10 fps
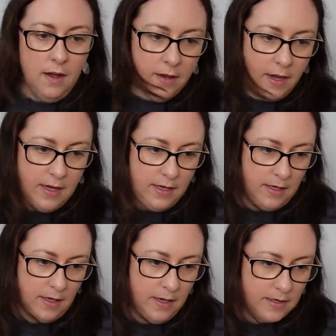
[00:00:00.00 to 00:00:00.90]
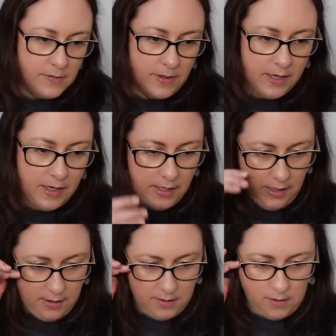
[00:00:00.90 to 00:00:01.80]
Okay, next one
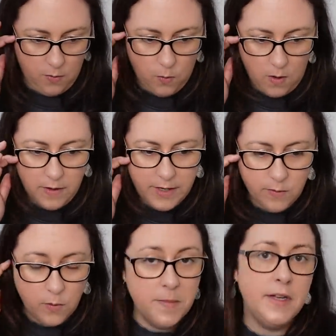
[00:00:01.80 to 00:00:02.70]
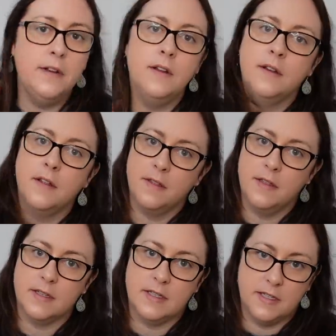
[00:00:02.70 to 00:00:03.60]
is Warrior Woman.
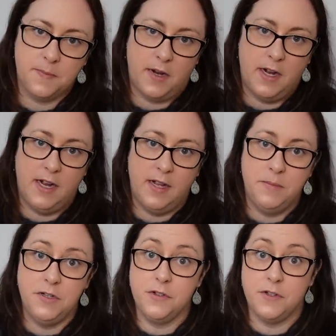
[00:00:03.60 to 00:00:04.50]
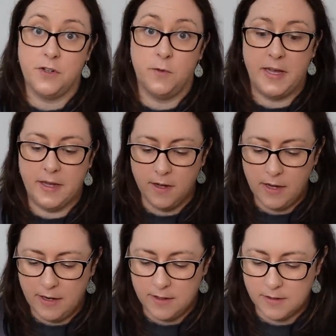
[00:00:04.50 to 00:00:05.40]
This is by Medusa Dollmaker
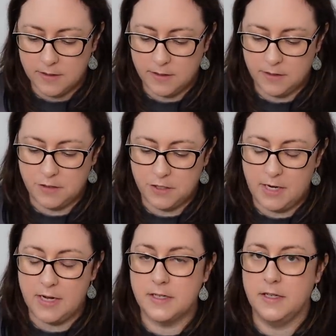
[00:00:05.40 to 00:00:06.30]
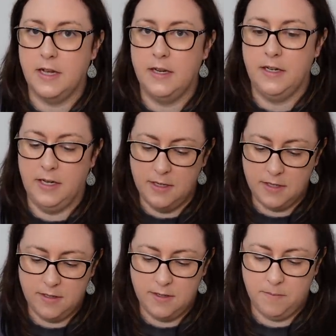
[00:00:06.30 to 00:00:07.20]
and it's chartered and
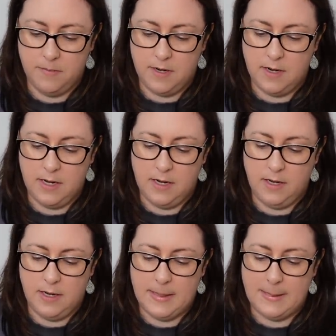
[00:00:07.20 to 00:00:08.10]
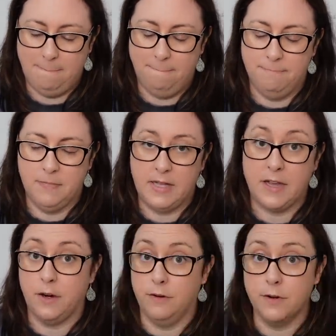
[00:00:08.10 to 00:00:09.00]
kitted by
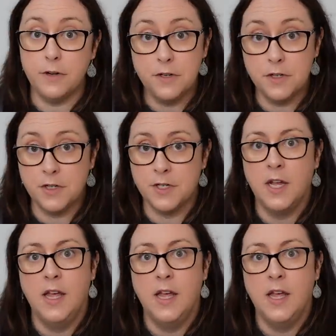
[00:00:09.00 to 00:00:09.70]
Gecko Rouge.